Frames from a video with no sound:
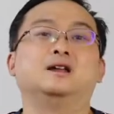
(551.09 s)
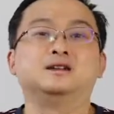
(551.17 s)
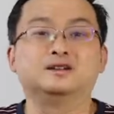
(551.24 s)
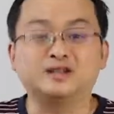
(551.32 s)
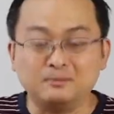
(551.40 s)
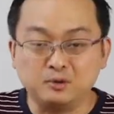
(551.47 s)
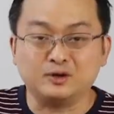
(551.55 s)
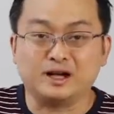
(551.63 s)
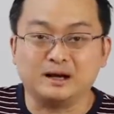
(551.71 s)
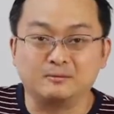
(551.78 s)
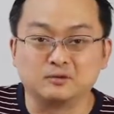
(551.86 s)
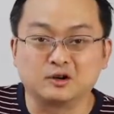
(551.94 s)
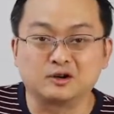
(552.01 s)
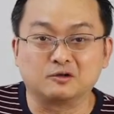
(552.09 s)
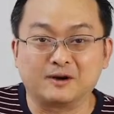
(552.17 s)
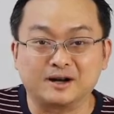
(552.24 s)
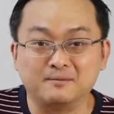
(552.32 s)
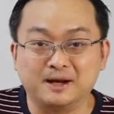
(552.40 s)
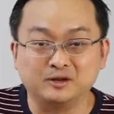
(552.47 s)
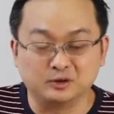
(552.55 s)
The third book that I'm going to
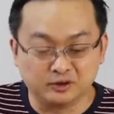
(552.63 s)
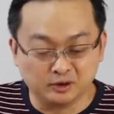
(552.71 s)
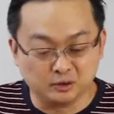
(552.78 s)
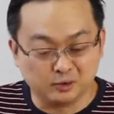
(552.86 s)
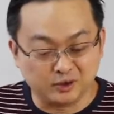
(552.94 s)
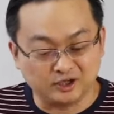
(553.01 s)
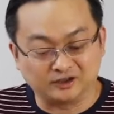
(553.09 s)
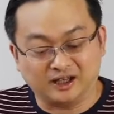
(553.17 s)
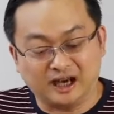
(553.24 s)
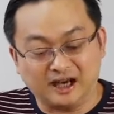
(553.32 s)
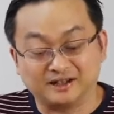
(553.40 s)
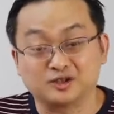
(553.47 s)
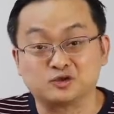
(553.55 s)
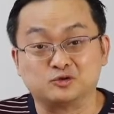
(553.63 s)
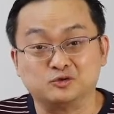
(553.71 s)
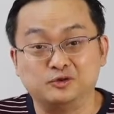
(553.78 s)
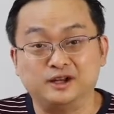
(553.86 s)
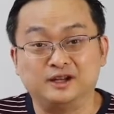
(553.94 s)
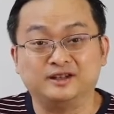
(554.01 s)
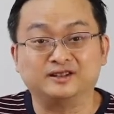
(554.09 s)
recommend to you, which is the hardest to
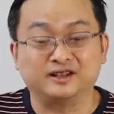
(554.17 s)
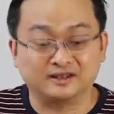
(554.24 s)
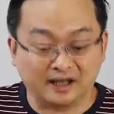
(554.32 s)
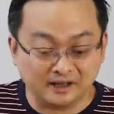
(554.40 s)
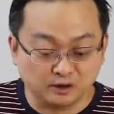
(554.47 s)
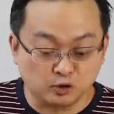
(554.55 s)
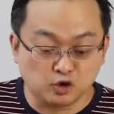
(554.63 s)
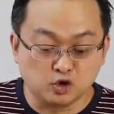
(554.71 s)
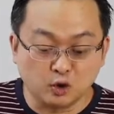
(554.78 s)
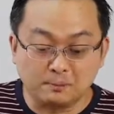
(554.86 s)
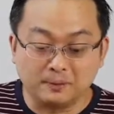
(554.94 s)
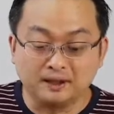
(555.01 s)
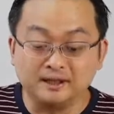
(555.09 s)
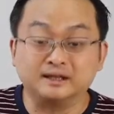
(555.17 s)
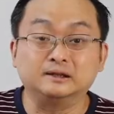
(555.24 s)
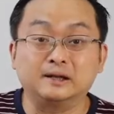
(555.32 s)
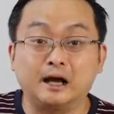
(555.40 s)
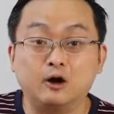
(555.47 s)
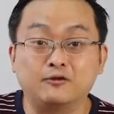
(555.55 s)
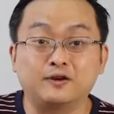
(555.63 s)
read, is entitled
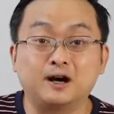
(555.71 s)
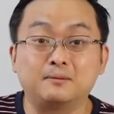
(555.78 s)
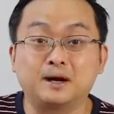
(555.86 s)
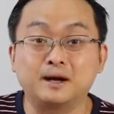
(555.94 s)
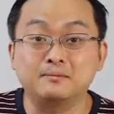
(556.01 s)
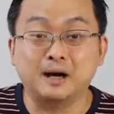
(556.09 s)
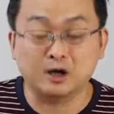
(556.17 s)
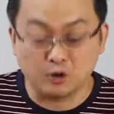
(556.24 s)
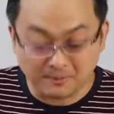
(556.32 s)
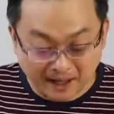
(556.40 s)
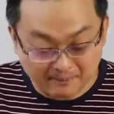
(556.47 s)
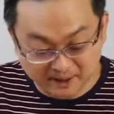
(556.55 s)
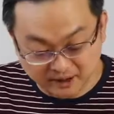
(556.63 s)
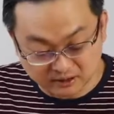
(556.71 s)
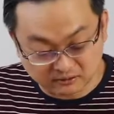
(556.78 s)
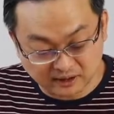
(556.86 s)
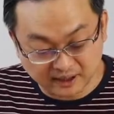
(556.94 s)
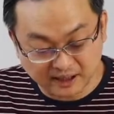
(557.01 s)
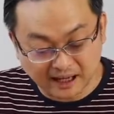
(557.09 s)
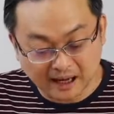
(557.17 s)
Geopolitical Alpha by Marko Papic,
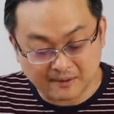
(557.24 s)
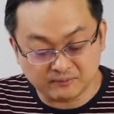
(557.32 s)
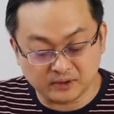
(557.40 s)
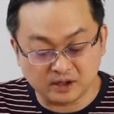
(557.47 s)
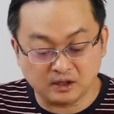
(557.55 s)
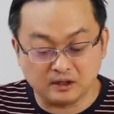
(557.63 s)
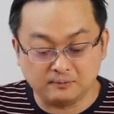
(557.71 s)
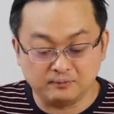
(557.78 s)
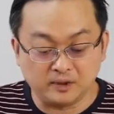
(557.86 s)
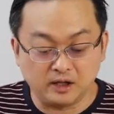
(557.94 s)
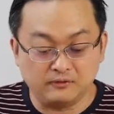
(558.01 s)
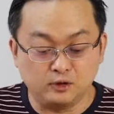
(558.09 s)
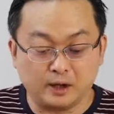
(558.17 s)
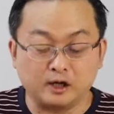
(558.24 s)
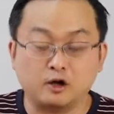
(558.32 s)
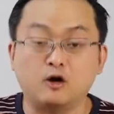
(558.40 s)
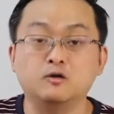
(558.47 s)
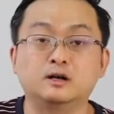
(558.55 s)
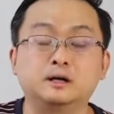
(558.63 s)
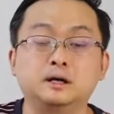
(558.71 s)
right? And if you can
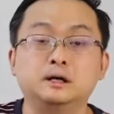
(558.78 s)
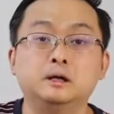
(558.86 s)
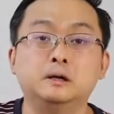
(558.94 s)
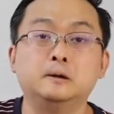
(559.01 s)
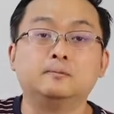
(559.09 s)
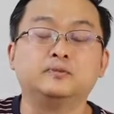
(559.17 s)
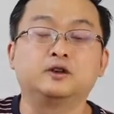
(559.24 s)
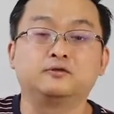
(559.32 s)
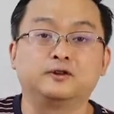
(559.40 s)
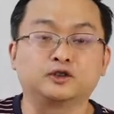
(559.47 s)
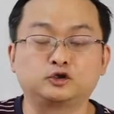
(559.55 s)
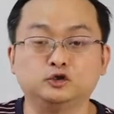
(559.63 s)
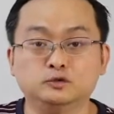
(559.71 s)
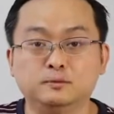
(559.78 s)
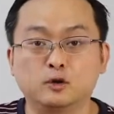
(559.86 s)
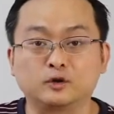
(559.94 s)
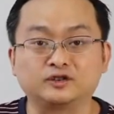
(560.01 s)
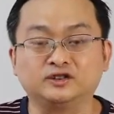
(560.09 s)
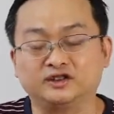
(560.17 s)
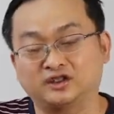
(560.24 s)
conquer the first 2
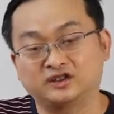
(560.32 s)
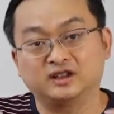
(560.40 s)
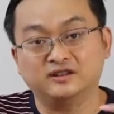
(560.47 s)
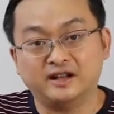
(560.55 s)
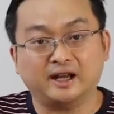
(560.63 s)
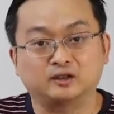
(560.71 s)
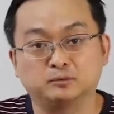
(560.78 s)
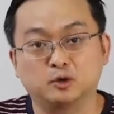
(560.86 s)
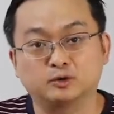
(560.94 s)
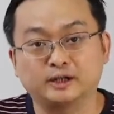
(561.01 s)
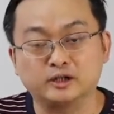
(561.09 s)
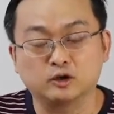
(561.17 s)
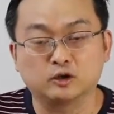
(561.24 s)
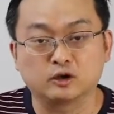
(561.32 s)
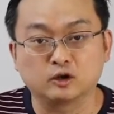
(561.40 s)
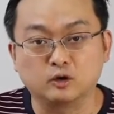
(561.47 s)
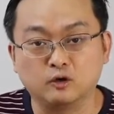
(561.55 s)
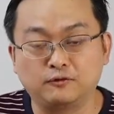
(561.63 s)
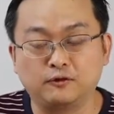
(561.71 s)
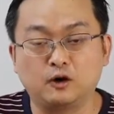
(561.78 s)
books, this is the next book that you're going to
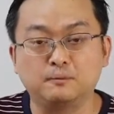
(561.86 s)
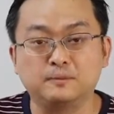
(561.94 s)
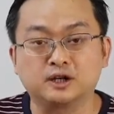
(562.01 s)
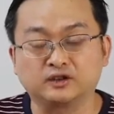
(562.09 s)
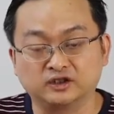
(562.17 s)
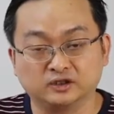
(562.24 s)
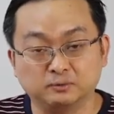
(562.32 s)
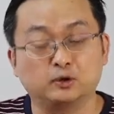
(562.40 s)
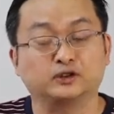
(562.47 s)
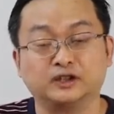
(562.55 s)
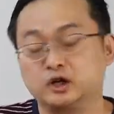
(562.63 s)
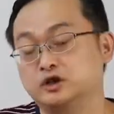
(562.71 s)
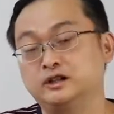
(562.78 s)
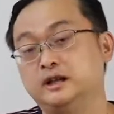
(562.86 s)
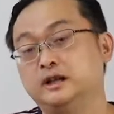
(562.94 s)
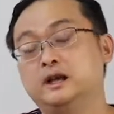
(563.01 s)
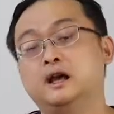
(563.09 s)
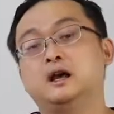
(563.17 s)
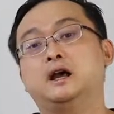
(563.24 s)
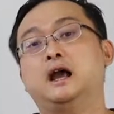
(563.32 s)
go for, because this book is actually
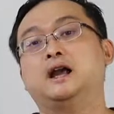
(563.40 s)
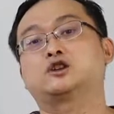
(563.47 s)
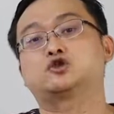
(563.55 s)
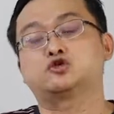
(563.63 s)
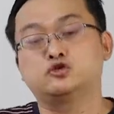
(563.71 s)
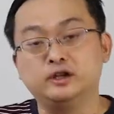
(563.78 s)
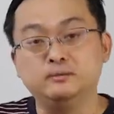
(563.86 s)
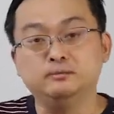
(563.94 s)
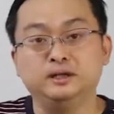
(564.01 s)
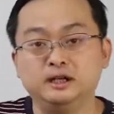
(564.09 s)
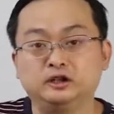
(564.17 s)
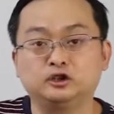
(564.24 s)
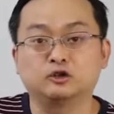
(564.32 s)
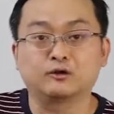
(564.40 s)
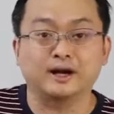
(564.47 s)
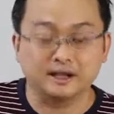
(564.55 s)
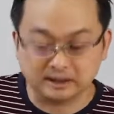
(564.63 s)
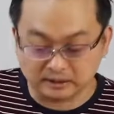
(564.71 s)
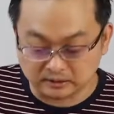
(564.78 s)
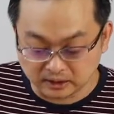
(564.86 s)
extremely
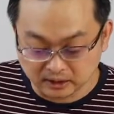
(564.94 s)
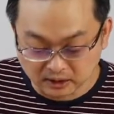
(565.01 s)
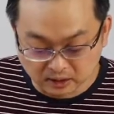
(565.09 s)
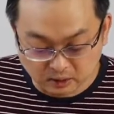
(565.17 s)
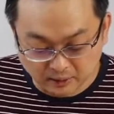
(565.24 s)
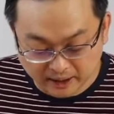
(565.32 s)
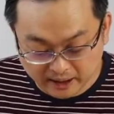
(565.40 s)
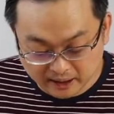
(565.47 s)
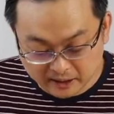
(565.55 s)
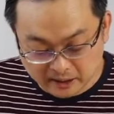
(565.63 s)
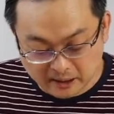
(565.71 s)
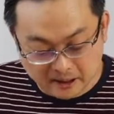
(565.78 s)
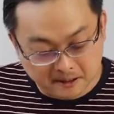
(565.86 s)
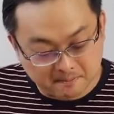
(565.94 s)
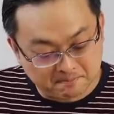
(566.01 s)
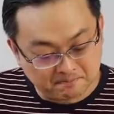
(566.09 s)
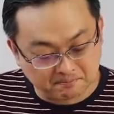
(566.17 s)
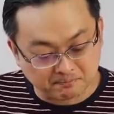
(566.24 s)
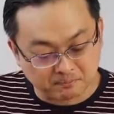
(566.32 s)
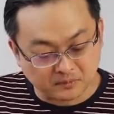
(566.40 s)
theoretical, okay?
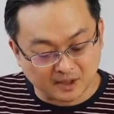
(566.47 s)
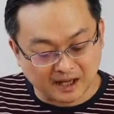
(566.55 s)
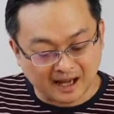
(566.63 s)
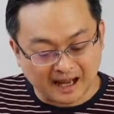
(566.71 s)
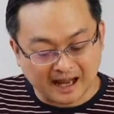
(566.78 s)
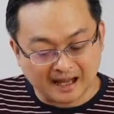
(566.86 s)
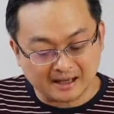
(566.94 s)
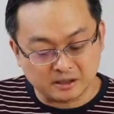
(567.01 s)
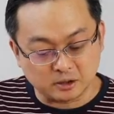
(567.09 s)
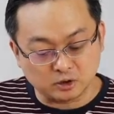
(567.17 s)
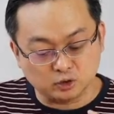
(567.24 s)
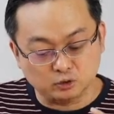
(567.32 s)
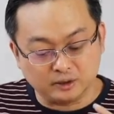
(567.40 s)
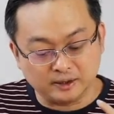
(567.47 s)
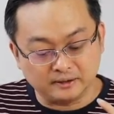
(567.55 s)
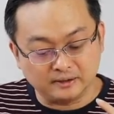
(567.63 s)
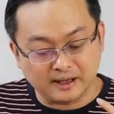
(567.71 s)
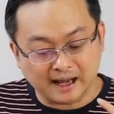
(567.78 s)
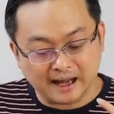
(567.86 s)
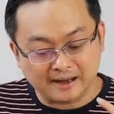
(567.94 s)
And
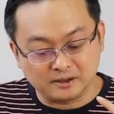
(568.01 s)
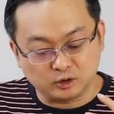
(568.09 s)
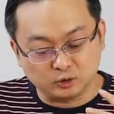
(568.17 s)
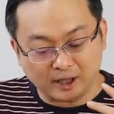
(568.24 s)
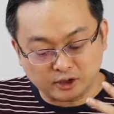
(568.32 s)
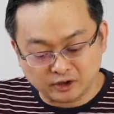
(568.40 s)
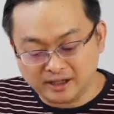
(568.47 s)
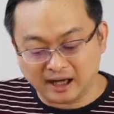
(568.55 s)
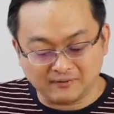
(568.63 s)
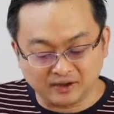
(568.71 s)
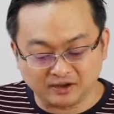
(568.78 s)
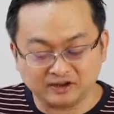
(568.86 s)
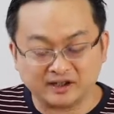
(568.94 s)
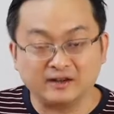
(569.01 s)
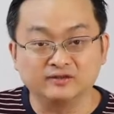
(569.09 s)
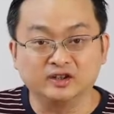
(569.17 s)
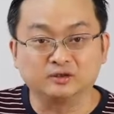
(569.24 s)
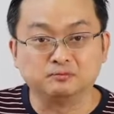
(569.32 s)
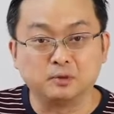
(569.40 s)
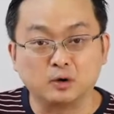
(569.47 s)
to actually understand
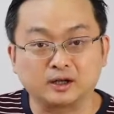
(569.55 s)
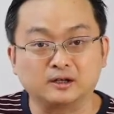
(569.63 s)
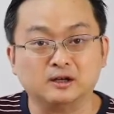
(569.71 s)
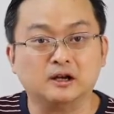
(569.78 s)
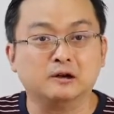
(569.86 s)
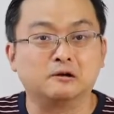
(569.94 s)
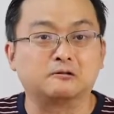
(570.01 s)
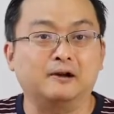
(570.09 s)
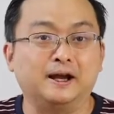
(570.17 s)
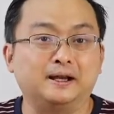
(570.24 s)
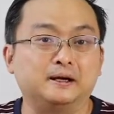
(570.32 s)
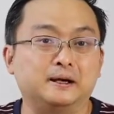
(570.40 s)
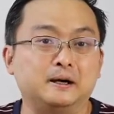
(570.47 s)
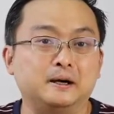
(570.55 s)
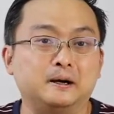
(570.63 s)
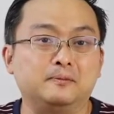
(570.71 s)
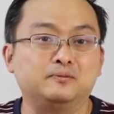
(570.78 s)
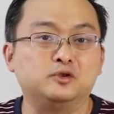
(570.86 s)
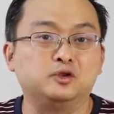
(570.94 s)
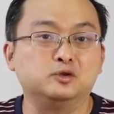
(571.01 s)
this book, right,
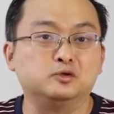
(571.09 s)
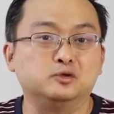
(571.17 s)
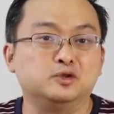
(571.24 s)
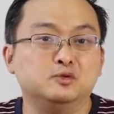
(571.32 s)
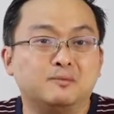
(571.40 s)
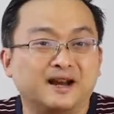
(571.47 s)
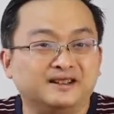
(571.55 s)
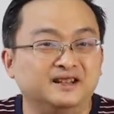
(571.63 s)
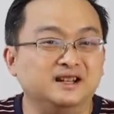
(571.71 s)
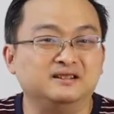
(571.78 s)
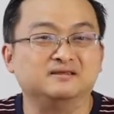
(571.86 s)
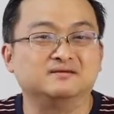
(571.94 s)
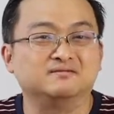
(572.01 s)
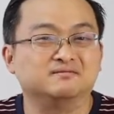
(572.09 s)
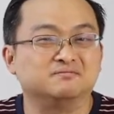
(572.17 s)
you might need